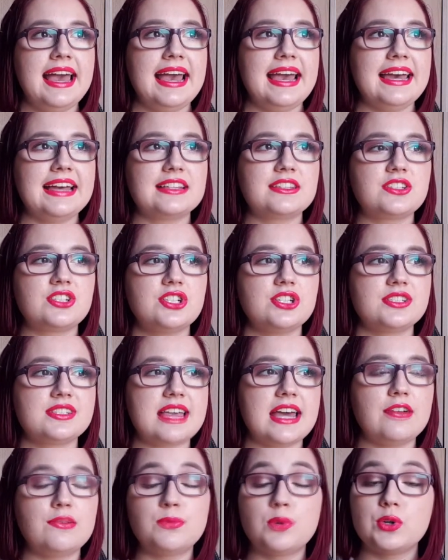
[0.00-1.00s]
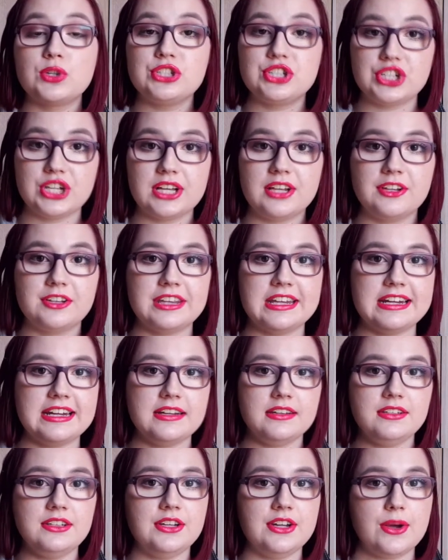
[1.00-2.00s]
It's just kind of more chill than,
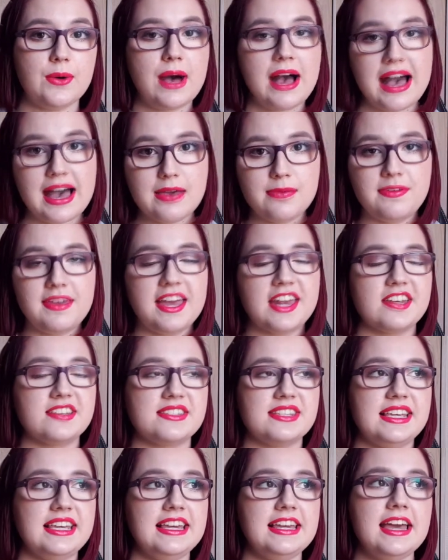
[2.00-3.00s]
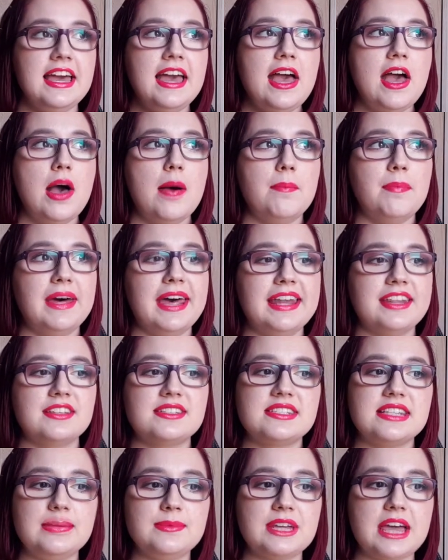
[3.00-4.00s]
you know, high fantasy, but at the
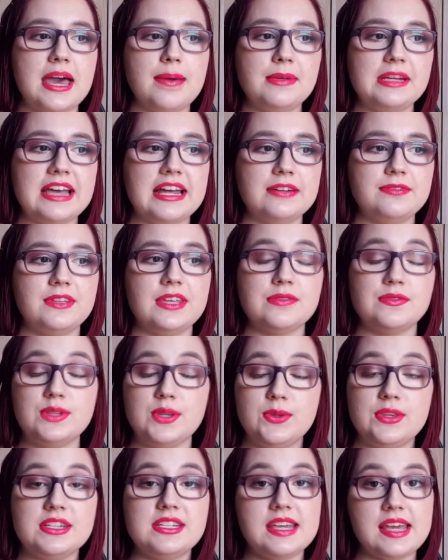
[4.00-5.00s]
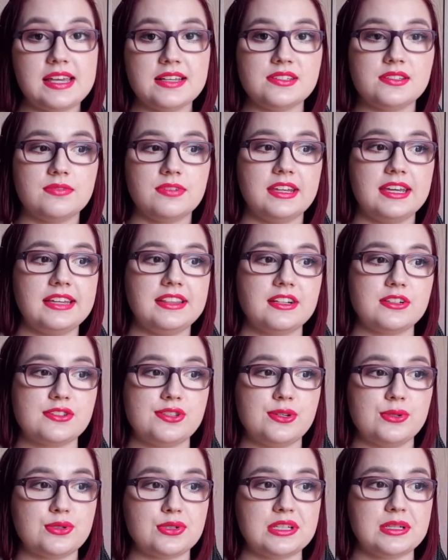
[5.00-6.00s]
same time, it kind of gives you the taste of, like, there's
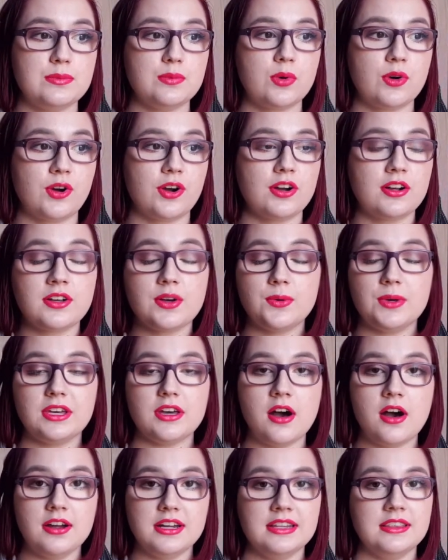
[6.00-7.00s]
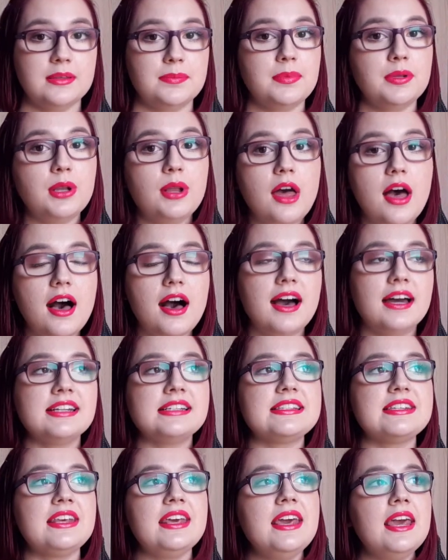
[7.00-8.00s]
usually more going on in the
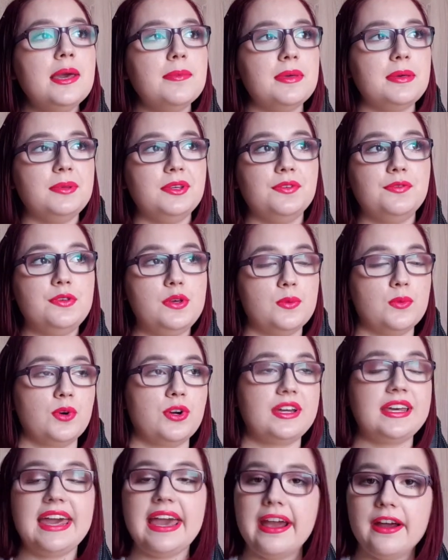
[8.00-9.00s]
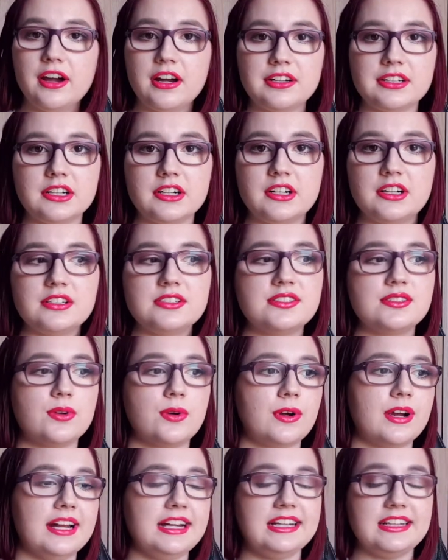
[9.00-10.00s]
plot, maybe a few more characters
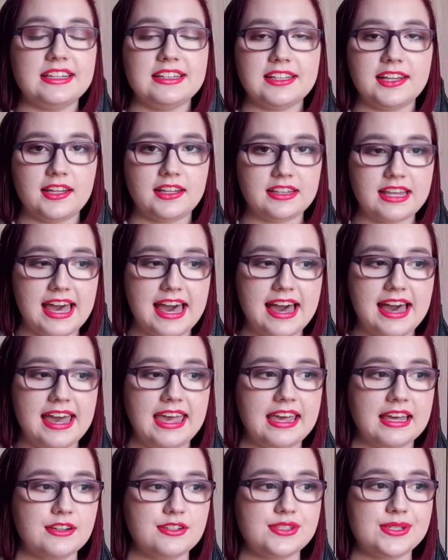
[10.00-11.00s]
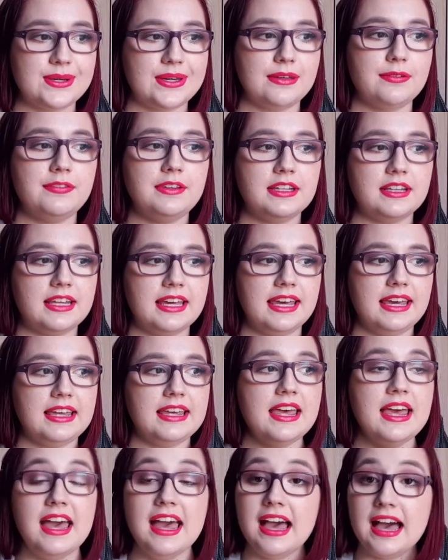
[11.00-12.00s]
or anything like that. And so I feel like,
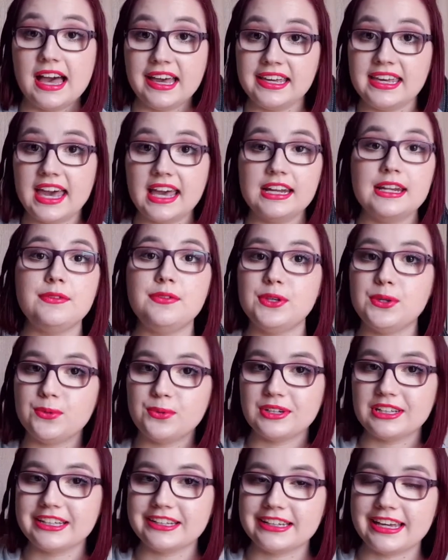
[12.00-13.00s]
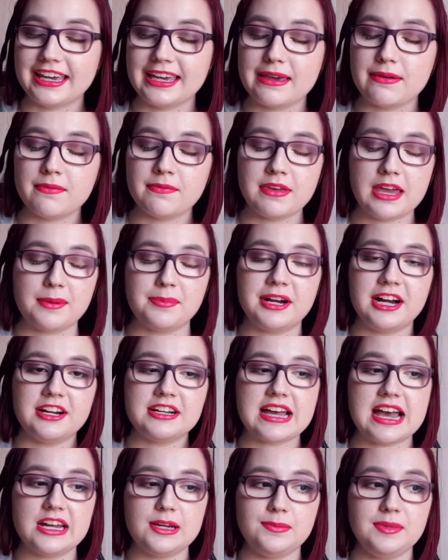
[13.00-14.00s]
again, if you really like Vampire
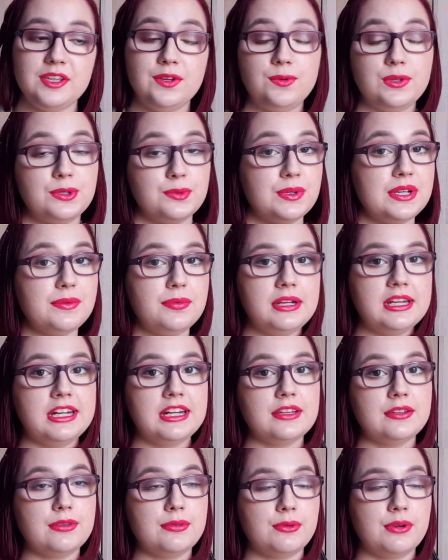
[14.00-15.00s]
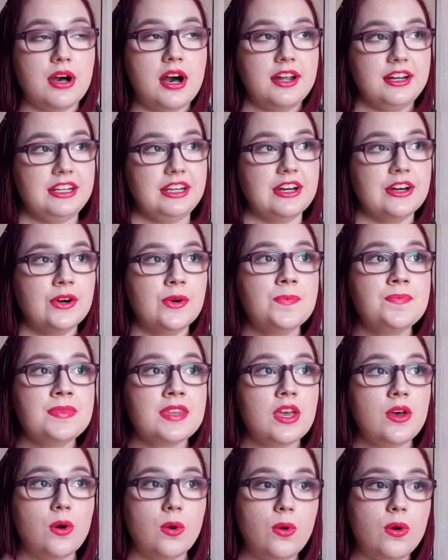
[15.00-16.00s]
Academy, you could reread it through audio,
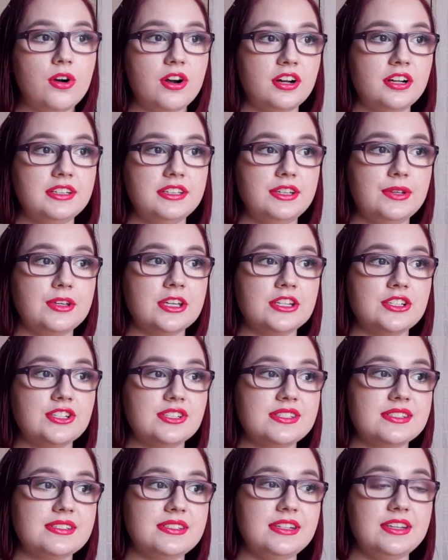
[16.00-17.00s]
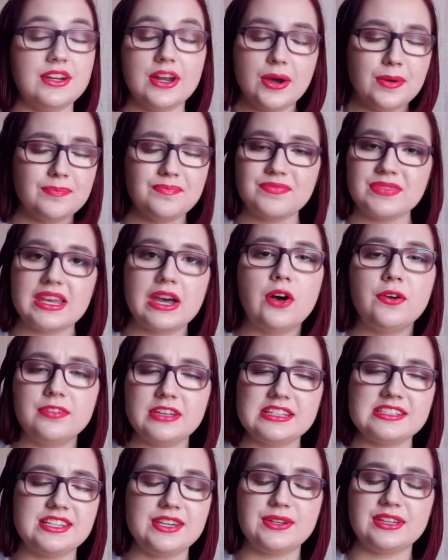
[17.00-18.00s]
or you can just, you know,
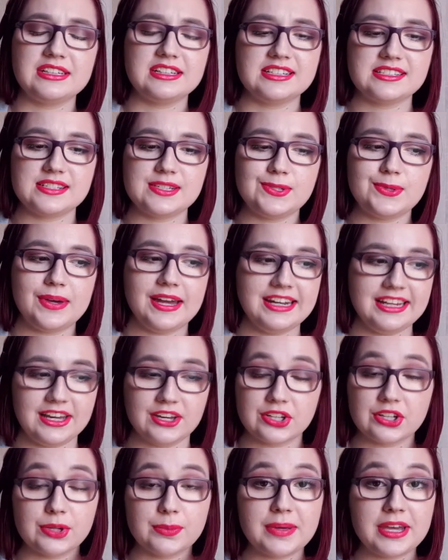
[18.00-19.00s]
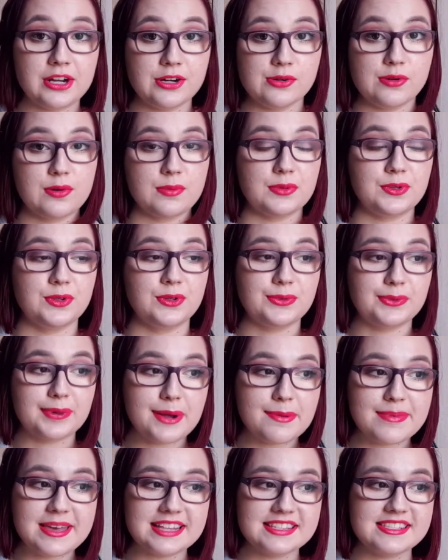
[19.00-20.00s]
obviously you can listen to any other paranormal
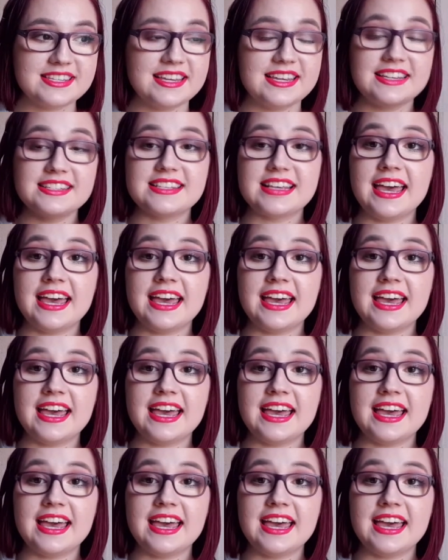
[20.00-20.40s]
romances.